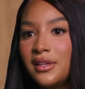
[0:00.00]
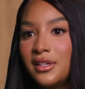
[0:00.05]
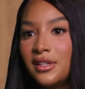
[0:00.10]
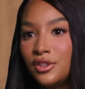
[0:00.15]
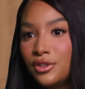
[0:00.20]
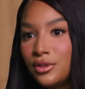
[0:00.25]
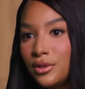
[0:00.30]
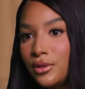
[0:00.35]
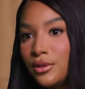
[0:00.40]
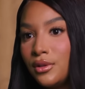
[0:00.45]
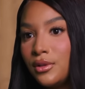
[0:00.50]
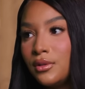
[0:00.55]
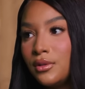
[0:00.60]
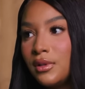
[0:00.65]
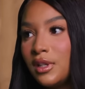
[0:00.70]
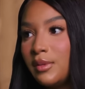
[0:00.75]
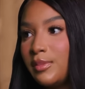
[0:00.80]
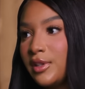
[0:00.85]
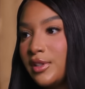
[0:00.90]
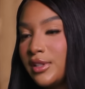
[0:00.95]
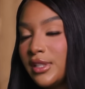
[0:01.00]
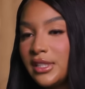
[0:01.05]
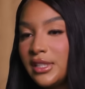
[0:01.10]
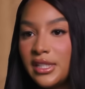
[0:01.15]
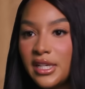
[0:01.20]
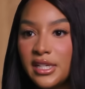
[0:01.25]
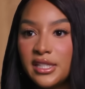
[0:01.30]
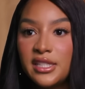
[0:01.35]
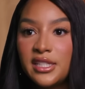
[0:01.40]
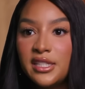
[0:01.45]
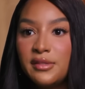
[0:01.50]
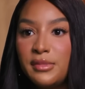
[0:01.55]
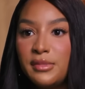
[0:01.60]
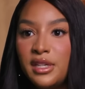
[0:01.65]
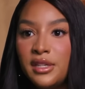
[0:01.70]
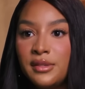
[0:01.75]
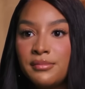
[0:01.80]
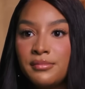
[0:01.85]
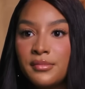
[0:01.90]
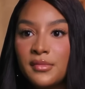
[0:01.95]
control what a person does to
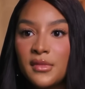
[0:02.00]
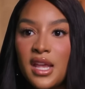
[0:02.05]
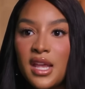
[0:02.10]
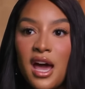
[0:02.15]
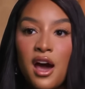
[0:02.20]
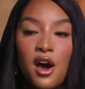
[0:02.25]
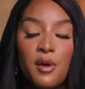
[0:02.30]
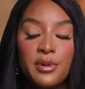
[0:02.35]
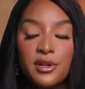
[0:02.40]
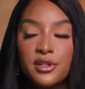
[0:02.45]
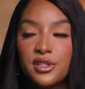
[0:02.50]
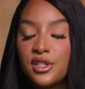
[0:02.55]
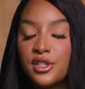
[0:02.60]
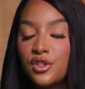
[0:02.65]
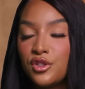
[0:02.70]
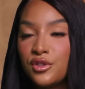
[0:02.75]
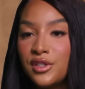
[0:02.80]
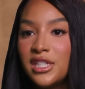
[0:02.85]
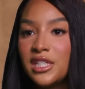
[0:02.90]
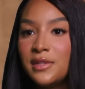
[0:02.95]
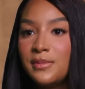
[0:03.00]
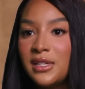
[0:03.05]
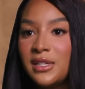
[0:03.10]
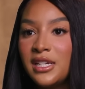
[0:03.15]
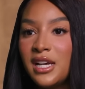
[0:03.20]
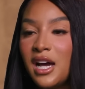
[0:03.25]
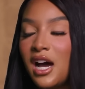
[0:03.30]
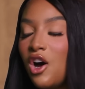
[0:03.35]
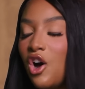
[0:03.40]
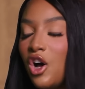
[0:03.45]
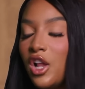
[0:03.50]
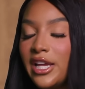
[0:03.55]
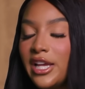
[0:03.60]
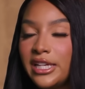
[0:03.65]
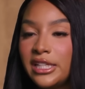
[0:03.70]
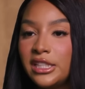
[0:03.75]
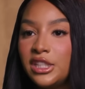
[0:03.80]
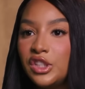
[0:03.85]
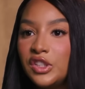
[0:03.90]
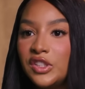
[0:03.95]
me, how a person treats me. All
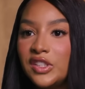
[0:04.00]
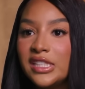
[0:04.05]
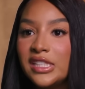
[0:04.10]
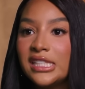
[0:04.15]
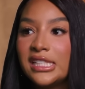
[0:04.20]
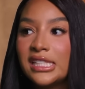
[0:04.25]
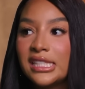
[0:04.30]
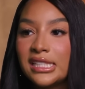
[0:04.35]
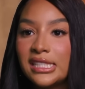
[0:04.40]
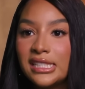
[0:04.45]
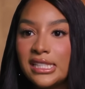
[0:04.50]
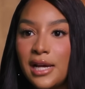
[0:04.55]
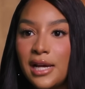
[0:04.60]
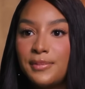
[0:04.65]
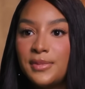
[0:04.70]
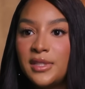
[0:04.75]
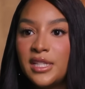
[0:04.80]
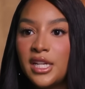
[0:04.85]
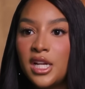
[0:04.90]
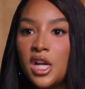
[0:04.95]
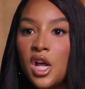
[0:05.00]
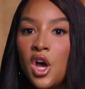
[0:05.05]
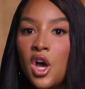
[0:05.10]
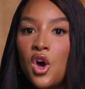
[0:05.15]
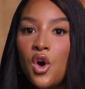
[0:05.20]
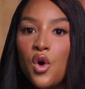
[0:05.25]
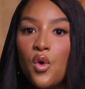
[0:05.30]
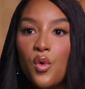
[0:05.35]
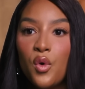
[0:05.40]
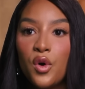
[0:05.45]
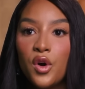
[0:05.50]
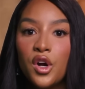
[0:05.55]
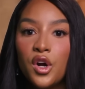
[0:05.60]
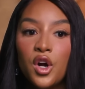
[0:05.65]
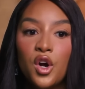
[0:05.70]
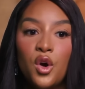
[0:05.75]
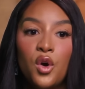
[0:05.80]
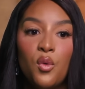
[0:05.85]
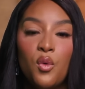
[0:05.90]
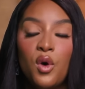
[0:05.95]
I can do is accept it
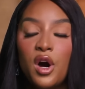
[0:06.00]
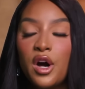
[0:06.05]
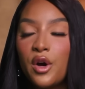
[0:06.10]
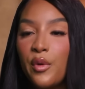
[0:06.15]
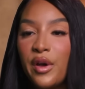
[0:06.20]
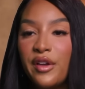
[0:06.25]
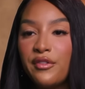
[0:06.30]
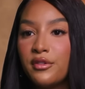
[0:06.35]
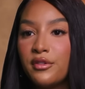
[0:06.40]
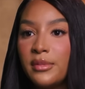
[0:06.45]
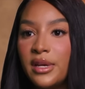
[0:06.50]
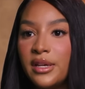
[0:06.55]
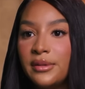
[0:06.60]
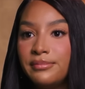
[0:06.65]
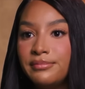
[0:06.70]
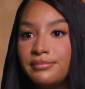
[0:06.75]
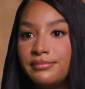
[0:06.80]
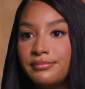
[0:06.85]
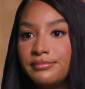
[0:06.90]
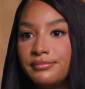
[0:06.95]
or walk away from it.